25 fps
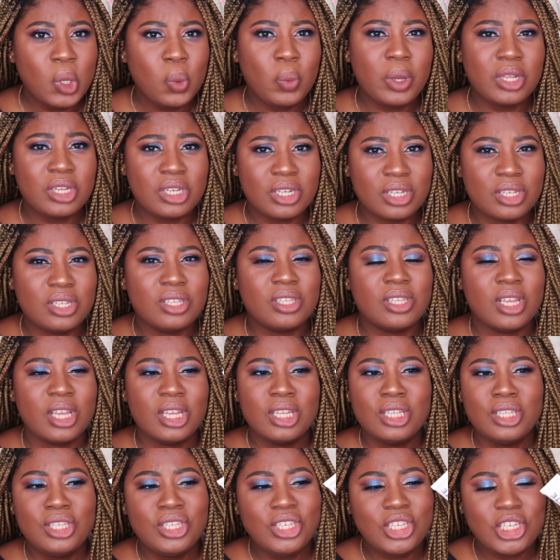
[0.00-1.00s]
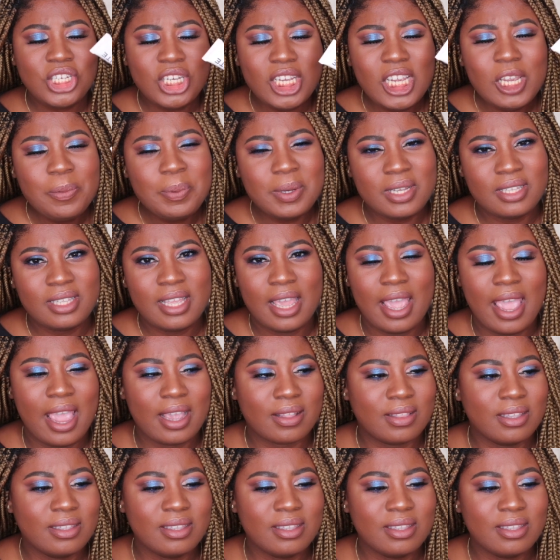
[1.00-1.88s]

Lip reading: which is cheap as heck.